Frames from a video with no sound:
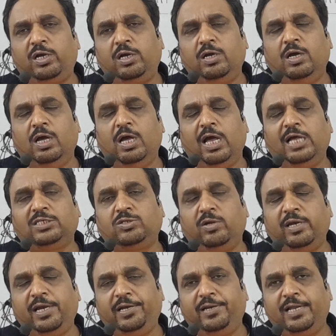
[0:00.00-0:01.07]
a
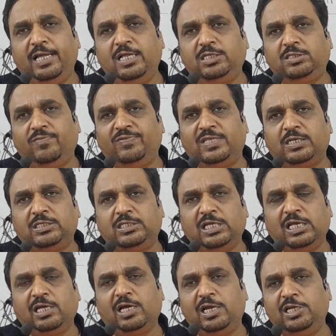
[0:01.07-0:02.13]
sonnet deals with a
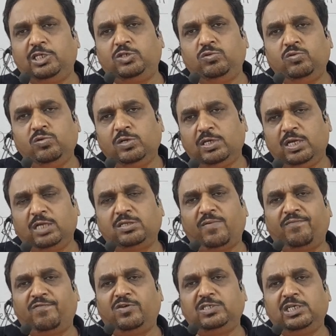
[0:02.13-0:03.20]
single issue. Yes, of
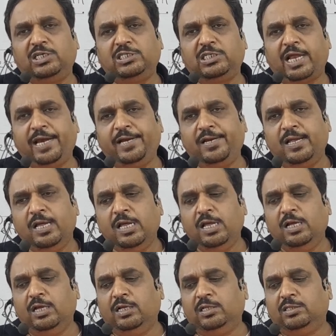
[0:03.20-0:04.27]
course it is right.
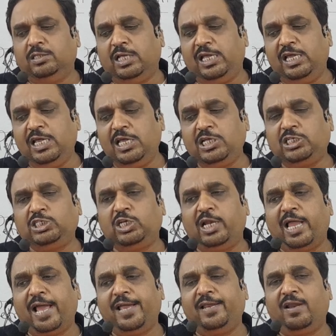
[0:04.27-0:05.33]
Each
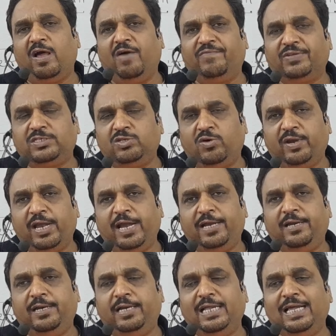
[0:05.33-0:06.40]
line of a
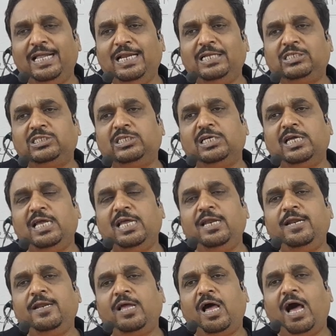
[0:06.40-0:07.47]
sonnet deals
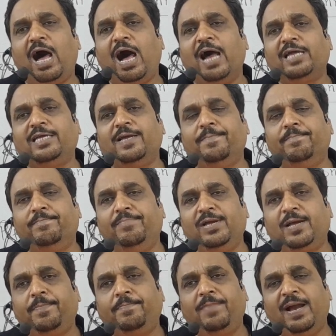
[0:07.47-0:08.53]
in
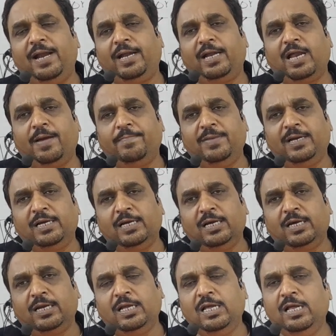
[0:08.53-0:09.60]
iambic
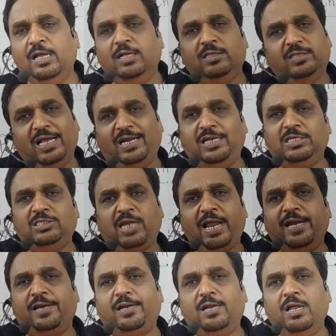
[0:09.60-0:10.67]
pentameter. That is
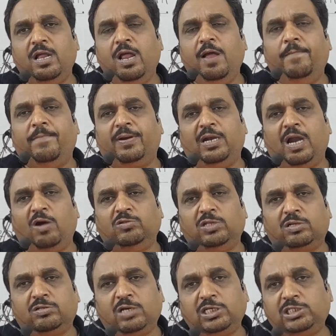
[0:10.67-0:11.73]
right. But now the
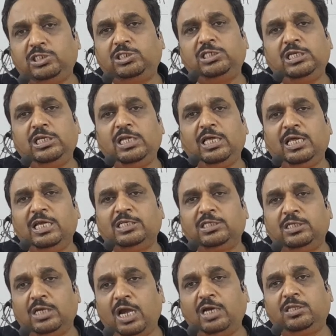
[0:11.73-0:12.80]
question is
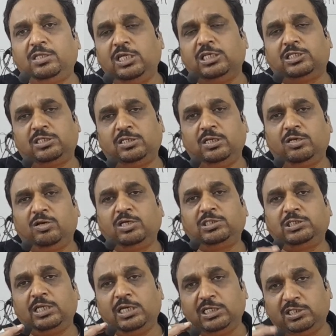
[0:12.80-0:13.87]
not this.
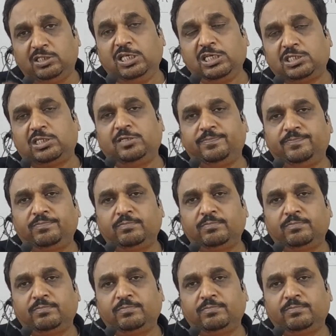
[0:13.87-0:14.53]
Question is this.